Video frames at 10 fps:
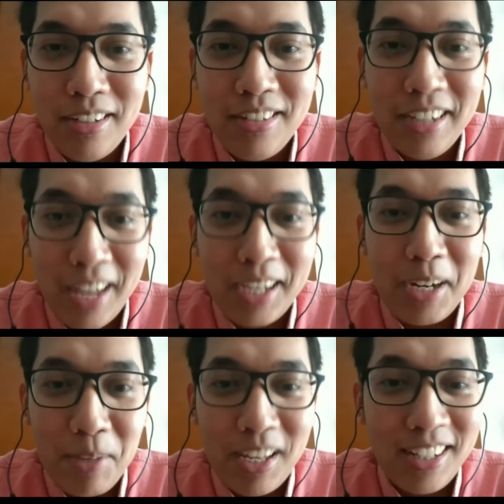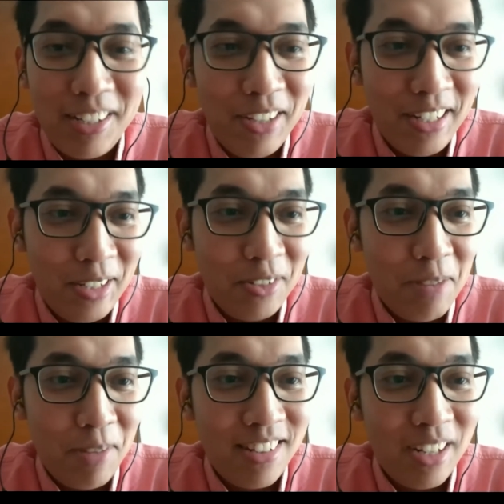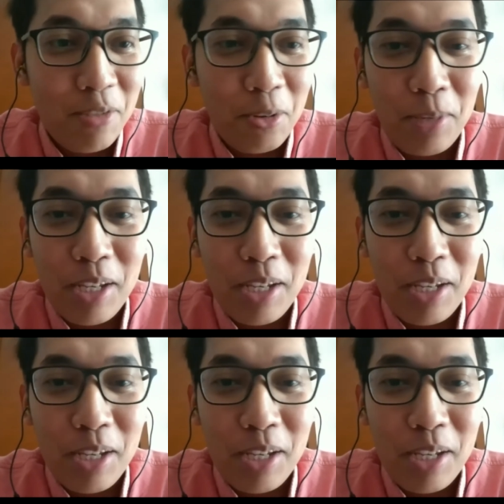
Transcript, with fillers: is an academic activity to some extent for me,